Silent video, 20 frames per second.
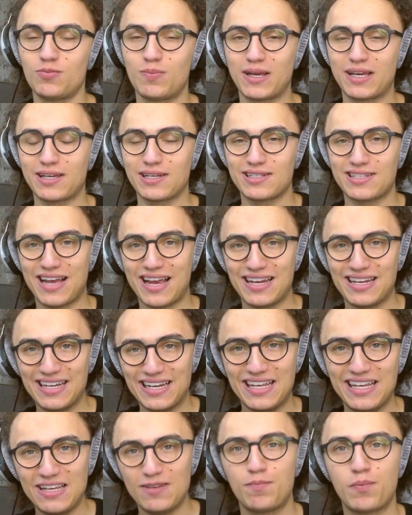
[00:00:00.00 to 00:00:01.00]
Because I
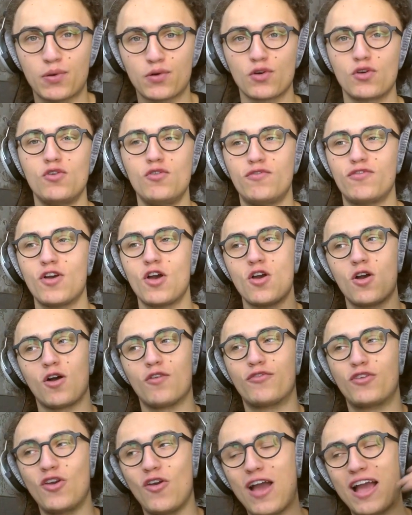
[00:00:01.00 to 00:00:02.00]
need proof
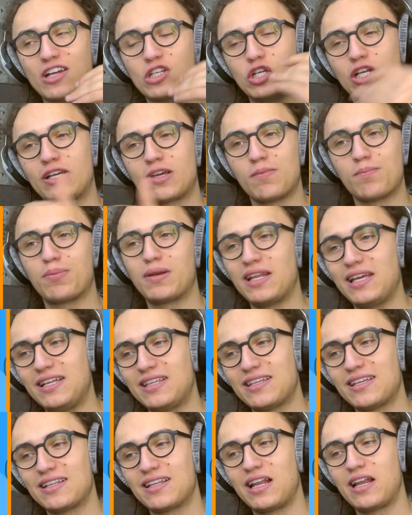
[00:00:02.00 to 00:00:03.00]
of you actually
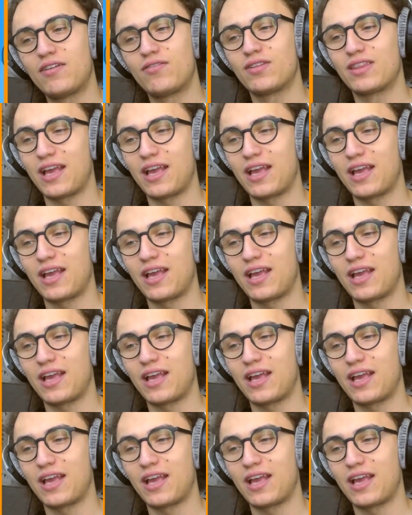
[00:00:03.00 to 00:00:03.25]
completing the level.